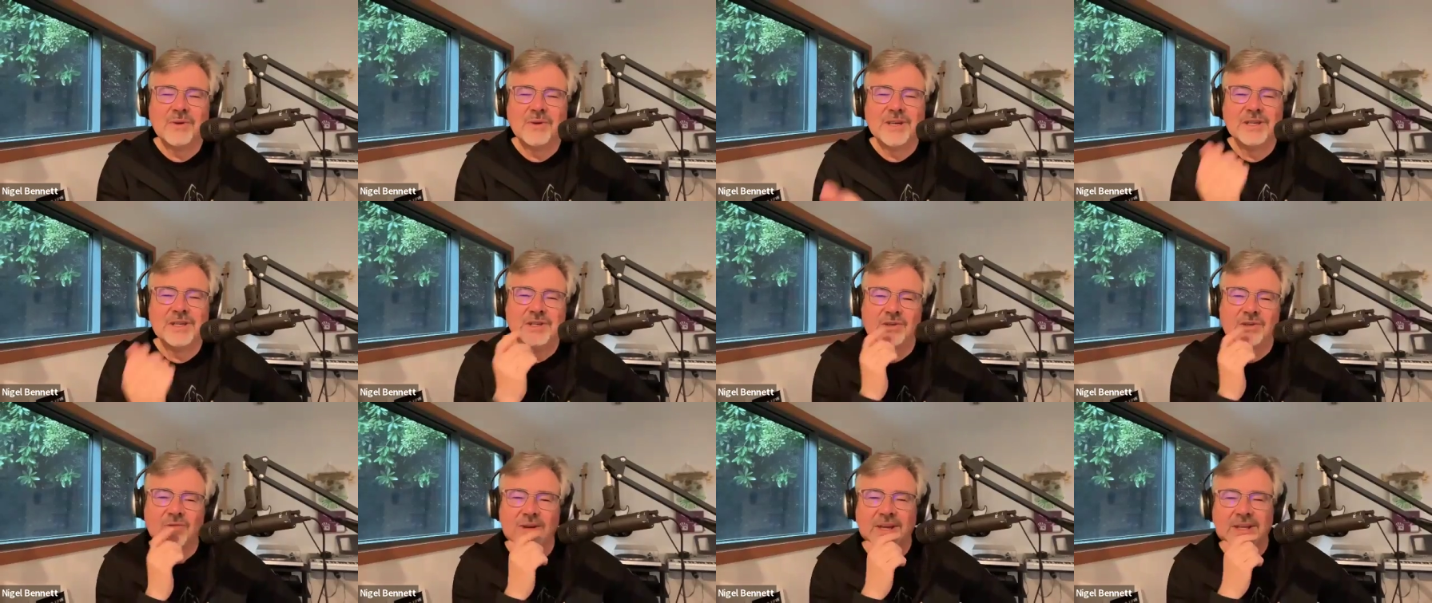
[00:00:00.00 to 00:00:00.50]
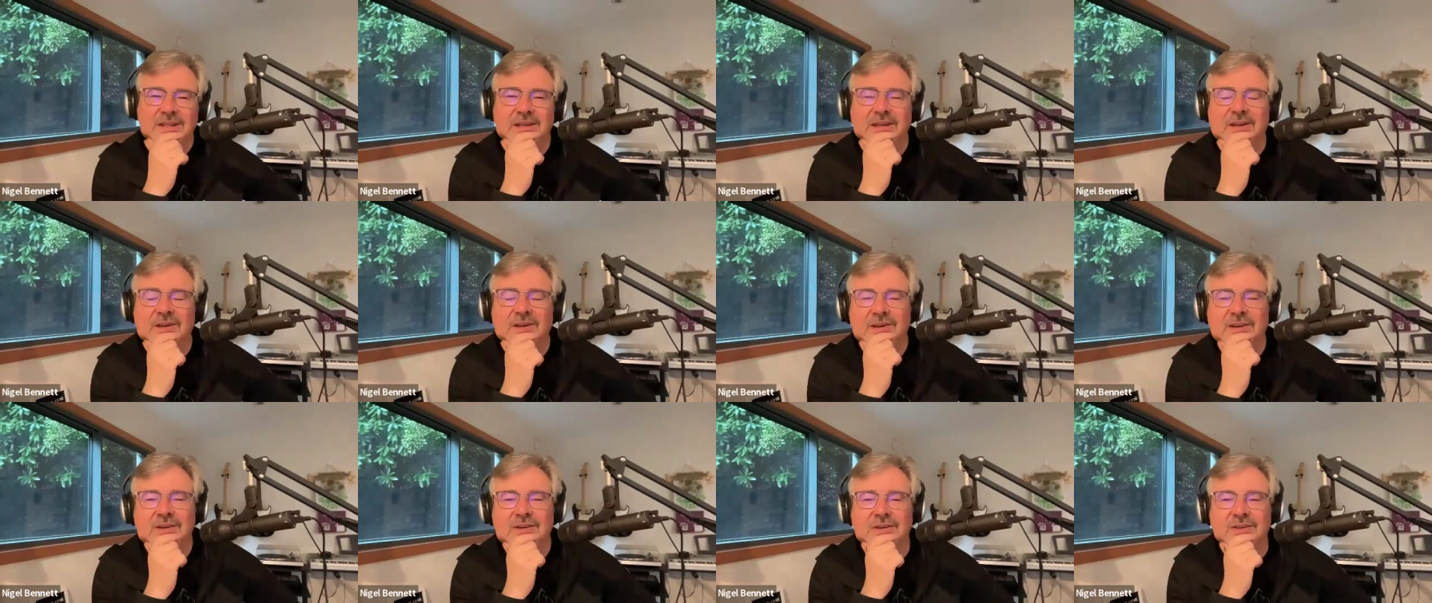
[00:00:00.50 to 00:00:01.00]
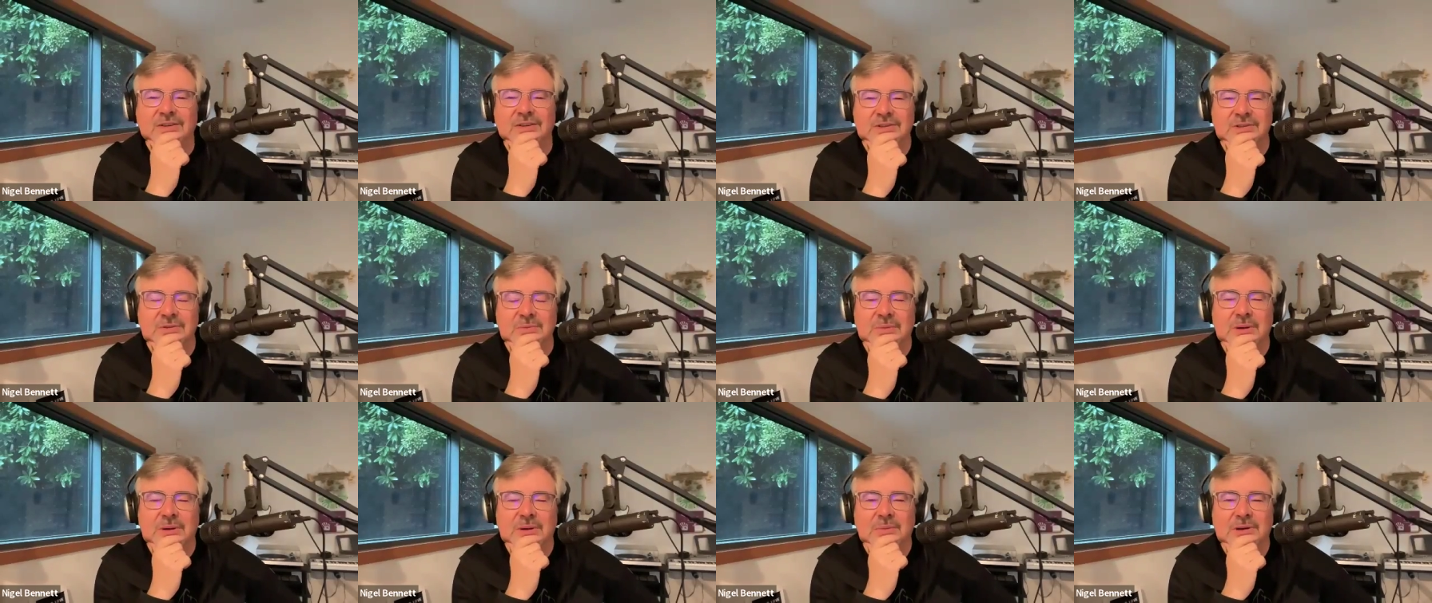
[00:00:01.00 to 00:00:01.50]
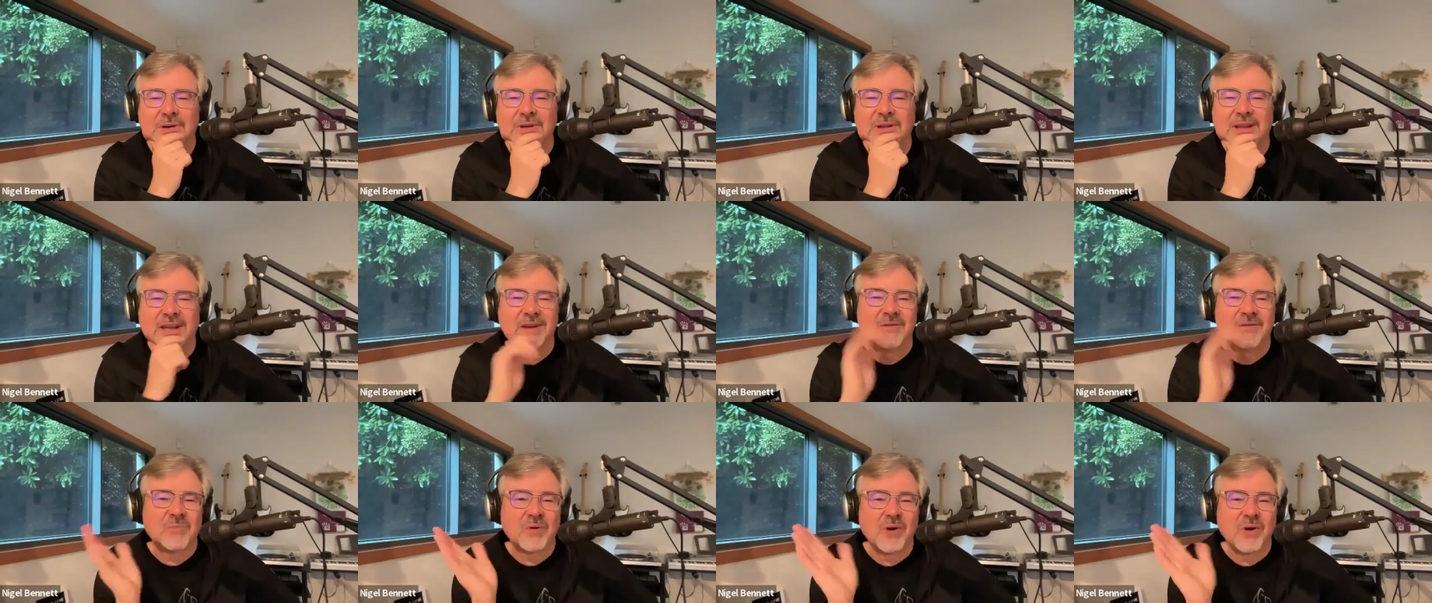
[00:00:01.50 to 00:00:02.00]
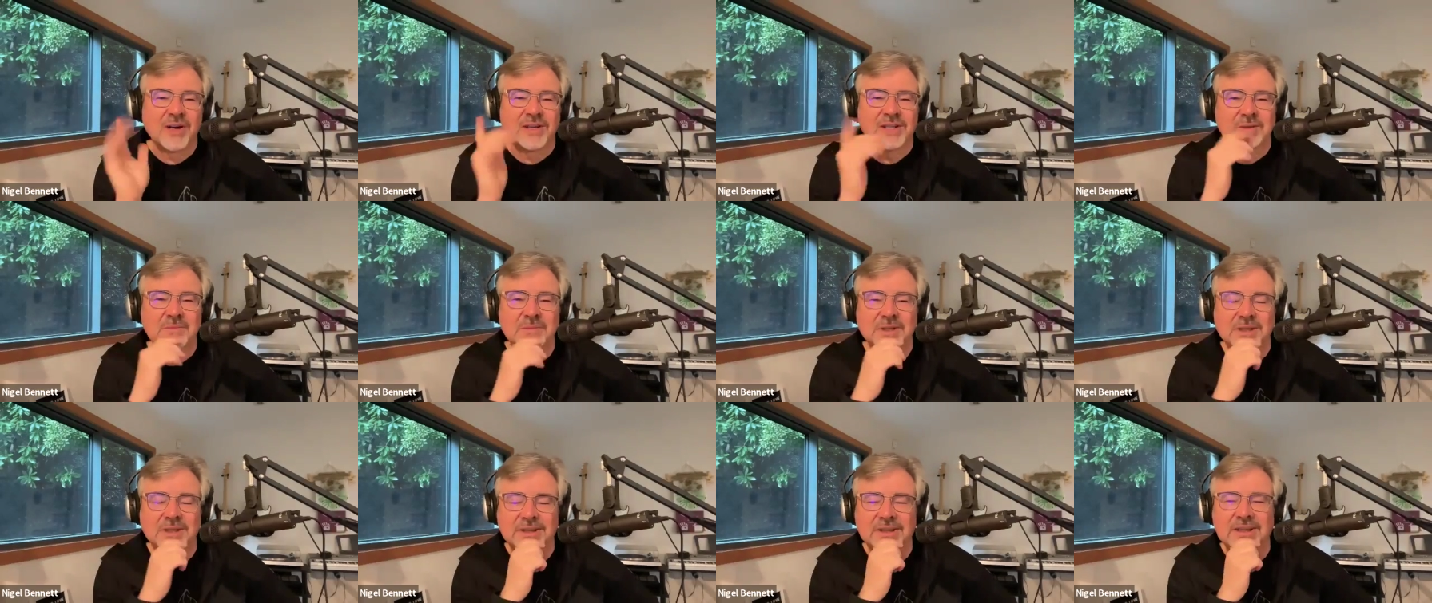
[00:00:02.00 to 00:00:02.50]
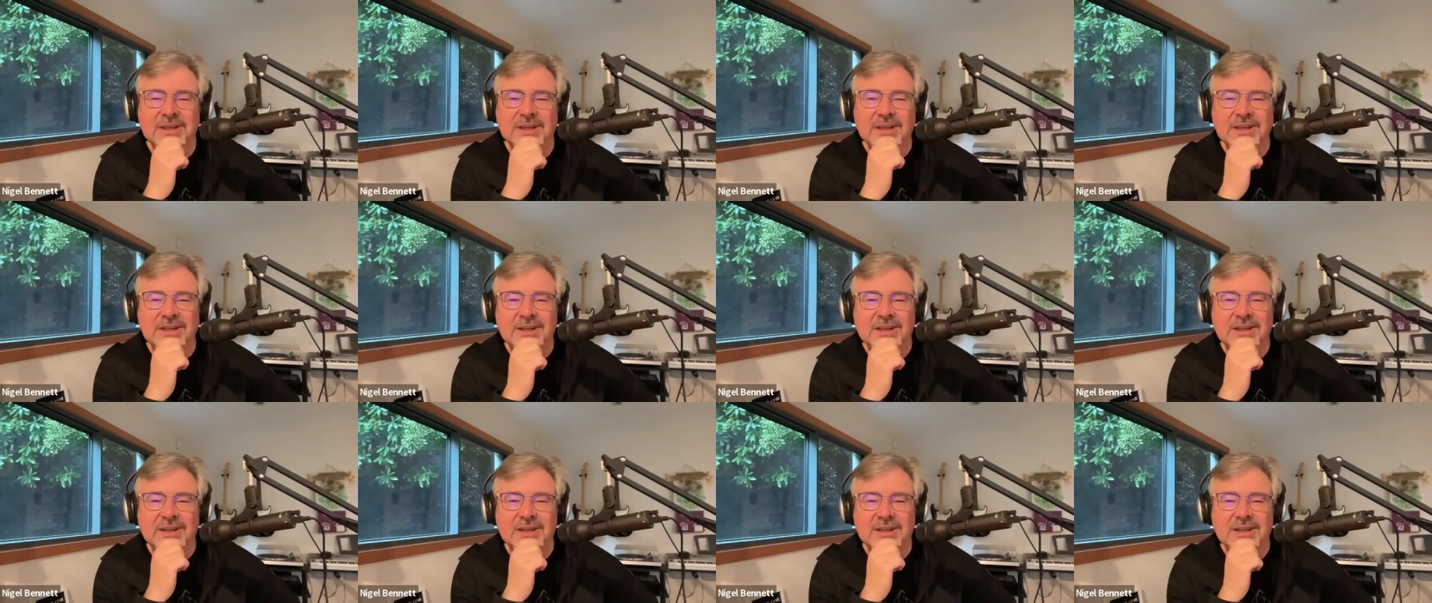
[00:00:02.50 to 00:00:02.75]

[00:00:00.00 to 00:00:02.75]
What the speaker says: when did you write that article? Do you remember, like, approximately?